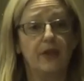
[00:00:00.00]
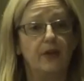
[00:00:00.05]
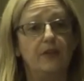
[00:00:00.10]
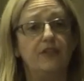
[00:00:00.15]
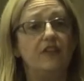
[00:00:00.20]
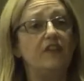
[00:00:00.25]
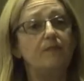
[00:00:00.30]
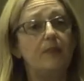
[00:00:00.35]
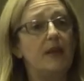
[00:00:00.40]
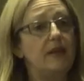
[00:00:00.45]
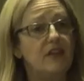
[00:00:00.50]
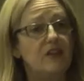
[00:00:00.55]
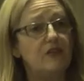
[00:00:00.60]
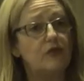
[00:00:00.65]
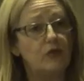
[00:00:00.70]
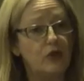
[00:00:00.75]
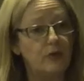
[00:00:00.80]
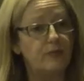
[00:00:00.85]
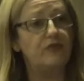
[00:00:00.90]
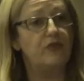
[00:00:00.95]
These
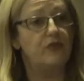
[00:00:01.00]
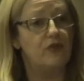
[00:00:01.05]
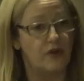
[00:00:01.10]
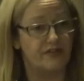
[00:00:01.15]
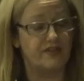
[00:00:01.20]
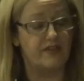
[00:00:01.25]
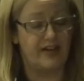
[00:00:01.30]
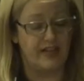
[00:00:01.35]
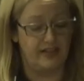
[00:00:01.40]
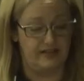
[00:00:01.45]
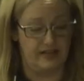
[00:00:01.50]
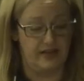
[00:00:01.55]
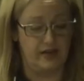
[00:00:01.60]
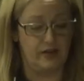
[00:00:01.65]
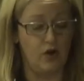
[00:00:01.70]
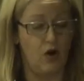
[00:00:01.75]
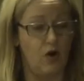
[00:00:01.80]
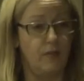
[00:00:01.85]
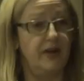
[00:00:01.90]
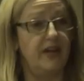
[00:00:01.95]
groups do not have anything in
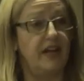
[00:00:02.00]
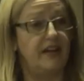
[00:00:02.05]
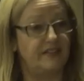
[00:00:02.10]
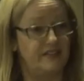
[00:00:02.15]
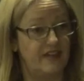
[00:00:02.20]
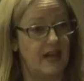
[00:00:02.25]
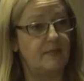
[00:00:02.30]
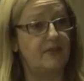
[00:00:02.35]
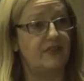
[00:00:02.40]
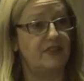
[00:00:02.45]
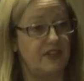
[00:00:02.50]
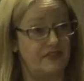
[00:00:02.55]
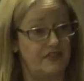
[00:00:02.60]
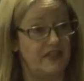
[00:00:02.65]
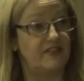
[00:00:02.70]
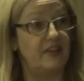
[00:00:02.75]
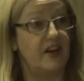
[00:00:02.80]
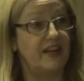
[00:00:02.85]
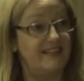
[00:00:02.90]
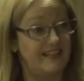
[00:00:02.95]
common except that
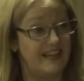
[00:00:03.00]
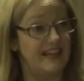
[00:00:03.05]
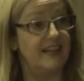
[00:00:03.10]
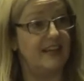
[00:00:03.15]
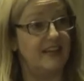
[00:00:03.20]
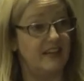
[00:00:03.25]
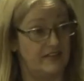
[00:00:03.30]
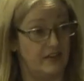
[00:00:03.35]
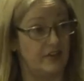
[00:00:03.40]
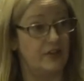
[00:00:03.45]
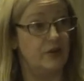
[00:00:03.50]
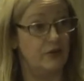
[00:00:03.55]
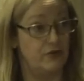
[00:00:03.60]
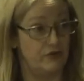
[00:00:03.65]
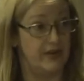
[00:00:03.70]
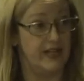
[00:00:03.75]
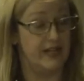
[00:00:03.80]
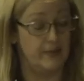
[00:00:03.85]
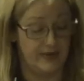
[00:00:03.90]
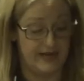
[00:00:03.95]
this idea is
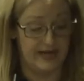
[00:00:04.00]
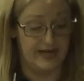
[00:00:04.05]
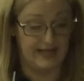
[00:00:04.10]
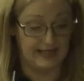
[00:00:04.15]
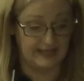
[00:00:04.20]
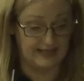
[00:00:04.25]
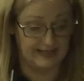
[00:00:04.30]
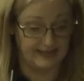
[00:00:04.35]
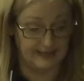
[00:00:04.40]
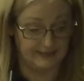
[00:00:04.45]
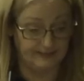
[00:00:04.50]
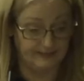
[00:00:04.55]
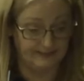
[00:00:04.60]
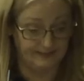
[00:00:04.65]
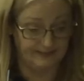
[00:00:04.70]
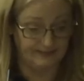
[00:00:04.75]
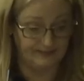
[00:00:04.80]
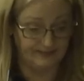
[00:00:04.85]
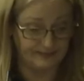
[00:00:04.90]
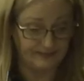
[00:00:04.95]
unusually appealing to them.
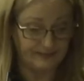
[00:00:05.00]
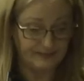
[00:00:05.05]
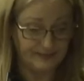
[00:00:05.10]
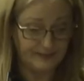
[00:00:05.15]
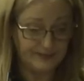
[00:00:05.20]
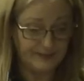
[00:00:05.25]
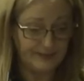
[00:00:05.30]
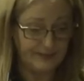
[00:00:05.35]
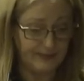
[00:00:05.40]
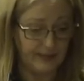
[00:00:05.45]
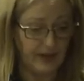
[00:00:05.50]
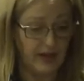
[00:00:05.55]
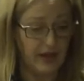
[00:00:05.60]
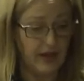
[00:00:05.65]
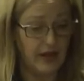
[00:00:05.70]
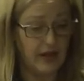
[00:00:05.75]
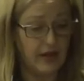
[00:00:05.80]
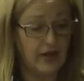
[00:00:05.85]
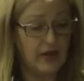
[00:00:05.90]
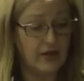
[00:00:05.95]

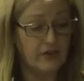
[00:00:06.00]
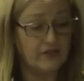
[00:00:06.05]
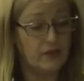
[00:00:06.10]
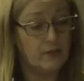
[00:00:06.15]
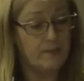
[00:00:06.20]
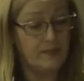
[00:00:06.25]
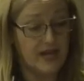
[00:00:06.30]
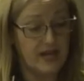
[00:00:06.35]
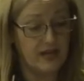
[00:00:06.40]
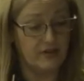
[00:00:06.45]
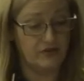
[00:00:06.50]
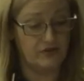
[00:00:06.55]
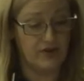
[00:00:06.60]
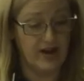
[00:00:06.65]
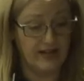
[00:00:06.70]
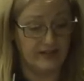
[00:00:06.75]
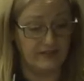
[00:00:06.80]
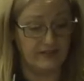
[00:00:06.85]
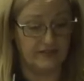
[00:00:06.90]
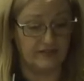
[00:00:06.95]
So being
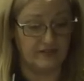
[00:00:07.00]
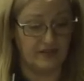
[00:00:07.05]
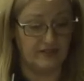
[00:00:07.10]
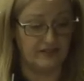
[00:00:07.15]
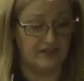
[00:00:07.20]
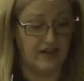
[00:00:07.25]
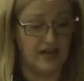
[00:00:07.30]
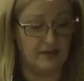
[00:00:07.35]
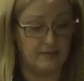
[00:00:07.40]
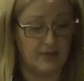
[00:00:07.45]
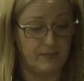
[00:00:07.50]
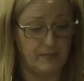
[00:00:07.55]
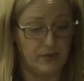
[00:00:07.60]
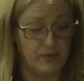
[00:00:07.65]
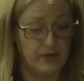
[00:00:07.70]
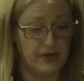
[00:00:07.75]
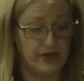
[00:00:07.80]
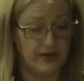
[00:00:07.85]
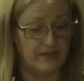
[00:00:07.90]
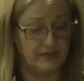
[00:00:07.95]
trans, as I say in my
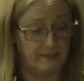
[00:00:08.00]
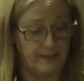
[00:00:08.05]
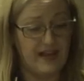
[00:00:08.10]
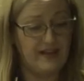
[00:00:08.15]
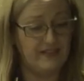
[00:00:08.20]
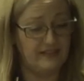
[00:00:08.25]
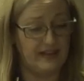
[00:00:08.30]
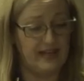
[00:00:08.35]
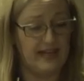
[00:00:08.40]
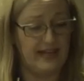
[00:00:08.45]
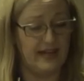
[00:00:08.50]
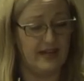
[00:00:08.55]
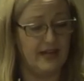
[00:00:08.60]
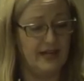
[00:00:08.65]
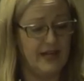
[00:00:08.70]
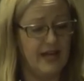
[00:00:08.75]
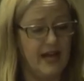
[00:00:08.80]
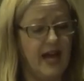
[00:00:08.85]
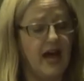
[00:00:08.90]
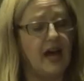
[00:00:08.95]
book, is basically a
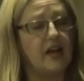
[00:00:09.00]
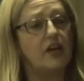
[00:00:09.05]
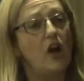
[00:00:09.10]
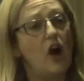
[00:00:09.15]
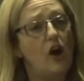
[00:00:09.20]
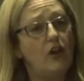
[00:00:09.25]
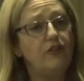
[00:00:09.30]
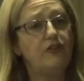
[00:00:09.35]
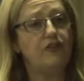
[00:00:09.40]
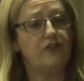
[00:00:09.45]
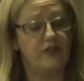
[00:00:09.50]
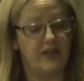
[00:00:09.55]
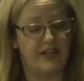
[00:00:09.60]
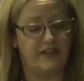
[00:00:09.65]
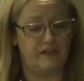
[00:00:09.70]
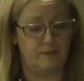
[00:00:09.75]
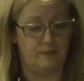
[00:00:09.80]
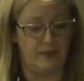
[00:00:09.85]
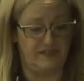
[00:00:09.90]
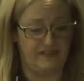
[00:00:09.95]
culturally
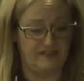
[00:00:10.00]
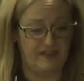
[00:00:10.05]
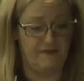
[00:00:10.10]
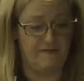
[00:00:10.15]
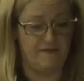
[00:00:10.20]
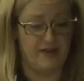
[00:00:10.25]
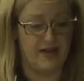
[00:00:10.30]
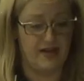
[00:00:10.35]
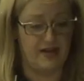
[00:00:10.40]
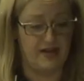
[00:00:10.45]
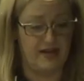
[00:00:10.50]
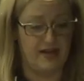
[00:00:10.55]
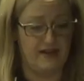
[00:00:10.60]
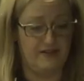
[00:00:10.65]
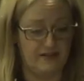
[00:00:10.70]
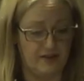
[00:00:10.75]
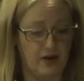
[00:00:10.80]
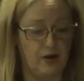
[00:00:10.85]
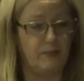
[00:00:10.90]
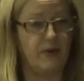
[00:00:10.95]
specific
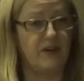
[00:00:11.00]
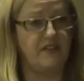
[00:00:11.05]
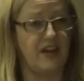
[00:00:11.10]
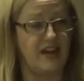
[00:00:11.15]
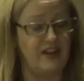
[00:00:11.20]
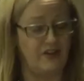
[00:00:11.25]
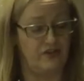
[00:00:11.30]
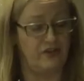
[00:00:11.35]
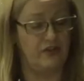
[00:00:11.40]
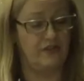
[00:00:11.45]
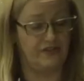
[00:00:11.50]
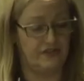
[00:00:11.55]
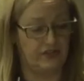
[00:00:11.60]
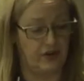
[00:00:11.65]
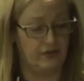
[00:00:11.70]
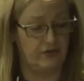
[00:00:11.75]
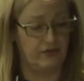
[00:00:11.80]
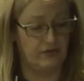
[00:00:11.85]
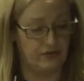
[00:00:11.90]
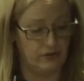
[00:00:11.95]
interpretation of
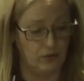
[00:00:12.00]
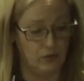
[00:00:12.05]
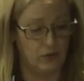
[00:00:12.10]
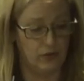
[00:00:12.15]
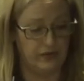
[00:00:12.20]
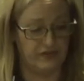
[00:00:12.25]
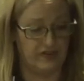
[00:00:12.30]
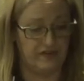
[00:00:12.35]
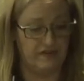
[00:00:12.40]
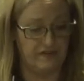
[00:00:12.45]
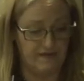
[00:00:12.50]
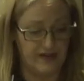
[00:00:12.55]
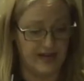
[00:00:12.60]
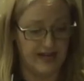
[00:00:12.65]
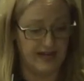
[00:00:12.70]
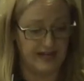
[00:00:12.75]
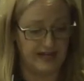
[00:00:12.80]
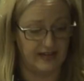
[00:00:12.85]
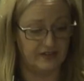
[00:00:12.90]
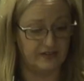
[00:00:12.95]
certain thoughts and
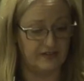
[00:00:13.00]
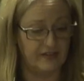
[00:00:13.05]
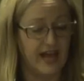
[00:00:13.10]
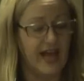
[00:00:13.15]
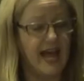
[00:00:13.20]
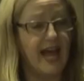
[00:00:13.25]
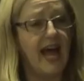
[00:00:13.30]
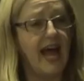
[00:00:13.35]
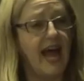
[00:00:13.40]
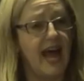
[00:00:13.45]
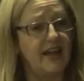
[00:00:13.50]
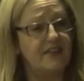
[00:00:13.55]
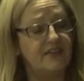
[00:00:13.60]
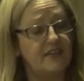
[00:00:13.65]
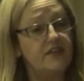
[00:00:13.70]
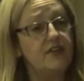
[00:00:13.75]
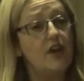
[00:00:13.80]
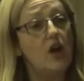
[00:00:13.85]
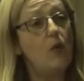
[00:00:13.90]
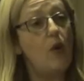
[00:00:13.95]
feelings. And
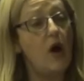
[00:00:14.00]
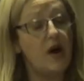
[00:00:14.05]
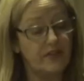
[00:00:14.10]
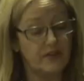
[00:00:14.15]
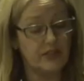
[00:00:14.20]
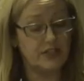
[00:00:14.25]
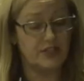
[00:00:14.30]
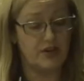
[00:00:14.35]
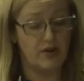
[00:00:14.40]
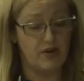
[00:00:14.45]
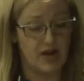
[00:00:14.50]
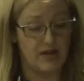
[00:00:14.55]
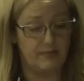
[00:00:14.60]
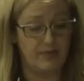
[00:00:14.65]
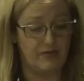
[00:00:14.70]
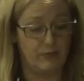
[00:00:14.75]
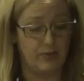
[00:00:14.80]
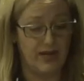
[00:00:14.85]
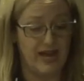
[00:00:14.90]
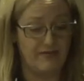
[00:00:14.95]
in no other time
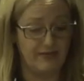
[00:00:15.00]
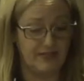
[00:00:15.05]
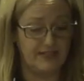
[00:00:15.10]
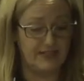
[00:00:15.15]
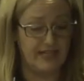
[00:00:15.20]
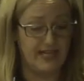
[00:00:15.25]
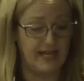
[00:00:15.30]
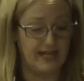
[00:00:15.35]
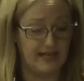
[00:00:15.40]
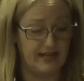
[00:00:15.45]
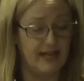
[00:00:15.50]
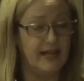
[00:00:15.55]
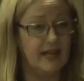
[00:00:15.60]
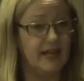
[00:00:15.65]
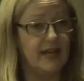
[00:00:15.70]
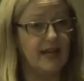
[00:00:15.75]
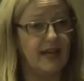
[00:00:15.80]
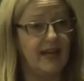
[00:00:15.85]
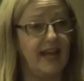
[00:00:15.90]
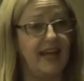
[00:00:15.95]
have we ever seen
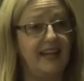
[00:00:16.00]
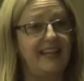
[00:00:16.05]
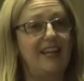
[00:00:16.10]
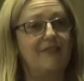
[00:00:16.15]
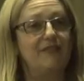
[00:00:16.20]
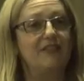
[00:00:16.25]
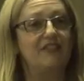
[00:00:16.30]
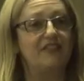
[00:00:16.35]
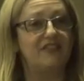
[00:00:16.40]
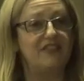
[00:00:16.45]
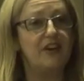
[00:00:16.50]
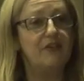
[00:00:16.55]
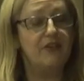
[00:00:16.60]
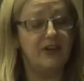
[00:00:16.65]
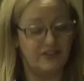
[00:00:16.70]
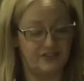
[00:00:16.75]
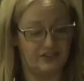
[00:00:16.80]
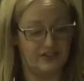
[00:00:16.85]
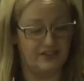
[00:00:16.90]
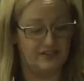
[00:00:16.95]
it given
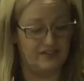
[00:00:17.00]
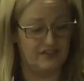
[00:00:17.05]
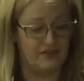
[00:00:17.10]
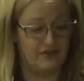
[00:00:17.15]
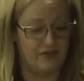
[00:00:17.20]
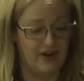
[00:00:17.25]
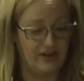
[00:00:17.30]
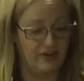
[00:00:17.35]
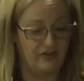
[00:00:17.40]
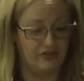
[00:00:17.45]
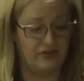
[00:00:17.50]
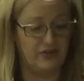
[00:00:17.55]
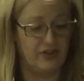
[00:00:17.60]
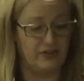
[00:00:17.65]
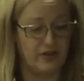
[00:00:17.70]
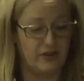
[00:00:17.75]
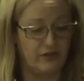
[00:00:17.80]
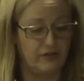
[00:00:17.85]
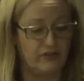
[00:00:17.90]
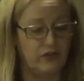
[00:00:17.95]
serious consideration that
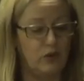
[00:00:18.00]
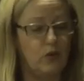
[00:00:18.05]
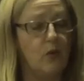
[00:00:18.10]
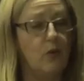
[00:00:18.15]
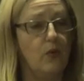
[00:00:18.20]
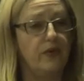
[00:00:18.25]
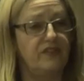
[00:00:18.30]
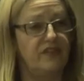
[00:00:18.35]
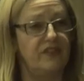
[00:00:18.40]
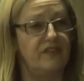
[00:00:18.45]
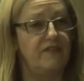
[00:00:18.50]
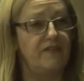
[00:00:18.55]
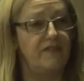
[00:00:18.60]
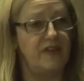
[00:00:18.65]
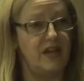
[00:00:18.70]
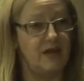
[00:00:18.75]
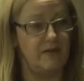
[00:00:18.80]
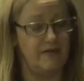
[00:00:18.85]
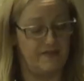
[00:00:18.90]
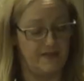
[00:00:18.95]
those thoughts
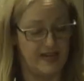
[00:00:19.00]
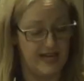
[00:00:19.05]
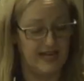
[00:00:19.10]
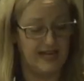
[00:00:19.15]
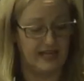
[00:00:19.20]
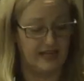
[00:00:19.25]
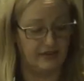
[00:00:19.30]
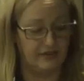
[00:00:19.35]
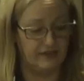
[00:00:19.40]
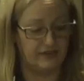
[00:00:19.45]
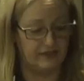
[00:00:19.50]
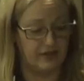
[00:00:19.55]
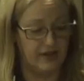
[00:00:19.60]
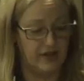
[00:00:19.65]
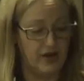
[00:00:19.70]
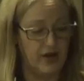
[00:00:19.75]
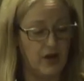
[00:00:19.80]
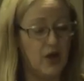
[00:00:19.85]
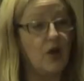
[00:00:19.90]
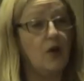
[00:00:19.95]
and feelings
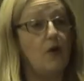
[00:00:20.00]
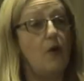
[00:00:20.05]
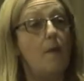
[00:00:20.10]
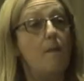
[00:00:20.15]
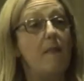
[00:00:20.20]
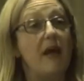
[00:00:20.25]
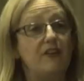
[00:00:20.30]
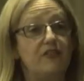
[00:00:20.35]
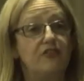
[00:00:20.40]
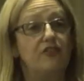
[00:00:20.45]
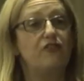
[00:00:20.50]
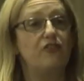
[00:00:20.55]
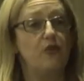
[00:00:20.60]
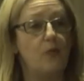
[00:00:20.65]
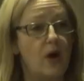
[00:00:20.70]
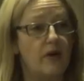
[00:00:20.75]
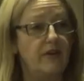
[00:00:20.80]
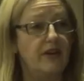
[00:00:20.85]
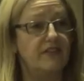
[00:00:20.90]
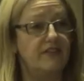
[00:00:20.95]
meant that you
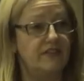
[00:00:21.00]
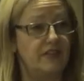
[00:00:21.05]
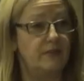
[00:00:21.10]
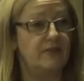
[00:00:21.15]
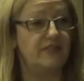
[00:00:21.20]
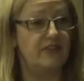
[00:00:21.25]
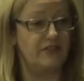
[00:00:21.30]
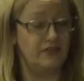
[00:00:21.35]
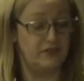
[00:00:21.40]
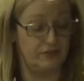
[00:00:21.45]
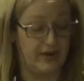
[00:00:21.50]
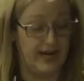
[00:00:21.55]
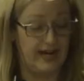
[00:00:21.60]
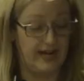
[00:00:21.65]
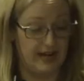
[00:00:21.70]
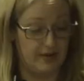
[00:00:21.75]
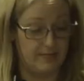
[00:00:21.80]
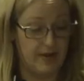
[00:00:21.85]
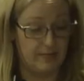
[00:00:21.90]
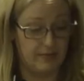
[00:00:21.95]
were in some sense
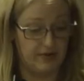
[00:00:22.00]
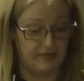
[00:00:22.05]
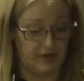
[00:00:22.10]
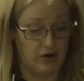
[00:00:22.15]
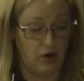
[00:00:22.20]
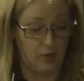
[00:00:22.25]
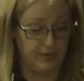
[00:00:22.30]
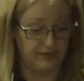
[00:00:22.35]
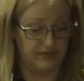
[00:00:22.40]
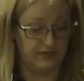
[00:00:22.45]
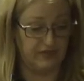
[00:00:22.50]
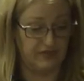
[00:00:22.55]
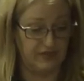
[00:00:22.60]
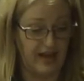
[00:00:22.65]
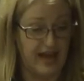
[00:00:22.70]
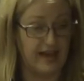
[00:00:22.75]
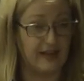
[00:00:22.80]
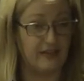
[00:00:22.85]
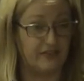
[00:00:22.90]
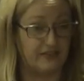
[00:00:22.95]
really a member of the opposite
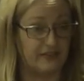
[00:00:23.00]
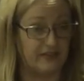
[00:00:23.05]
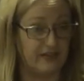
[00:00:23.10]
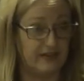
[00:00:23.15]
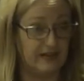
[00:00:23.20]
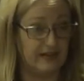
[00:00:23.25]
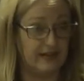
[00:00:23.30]
sex.